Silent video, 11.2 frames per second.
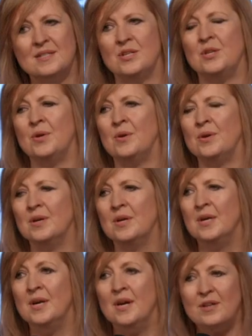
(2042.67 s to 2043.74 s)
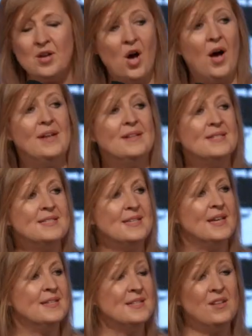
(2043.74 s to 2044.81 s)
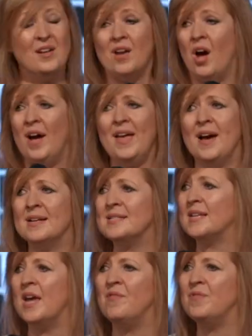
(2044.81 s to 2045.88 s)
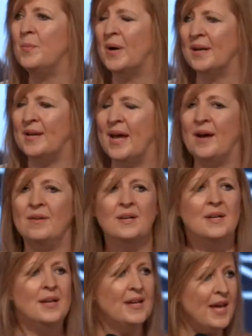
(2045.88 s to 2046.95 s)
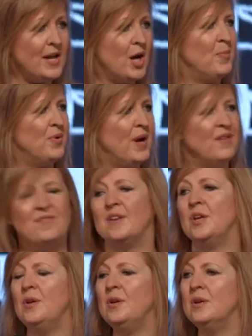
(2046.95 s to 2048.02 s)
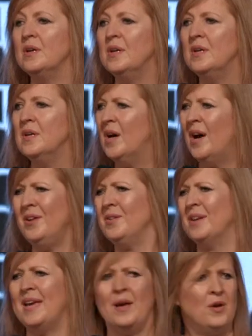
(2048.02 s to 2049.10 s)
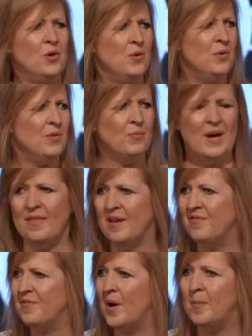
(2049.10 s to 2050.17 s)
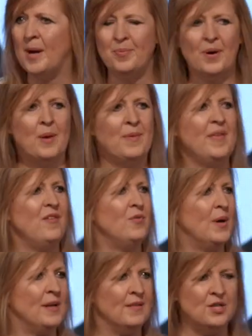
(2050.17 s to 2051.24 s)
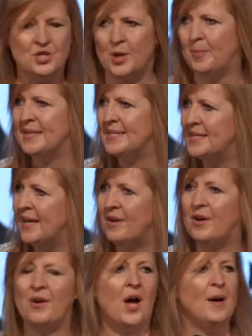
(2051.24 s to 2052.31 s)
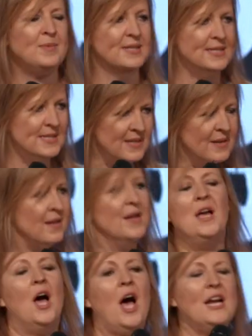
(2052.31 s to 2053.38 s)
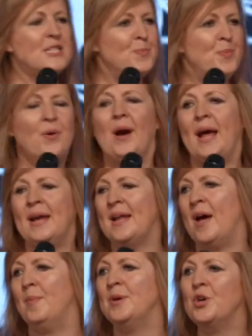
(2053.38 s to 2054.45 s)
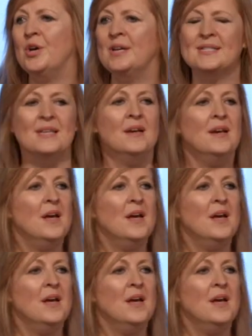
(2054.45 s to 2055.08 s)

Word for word: to you. Kindness says, like I ask everyone now, can I pray for you? I don't care who, where they're from. I pray with everyone in the shopping center. I'm just the, I just pray now because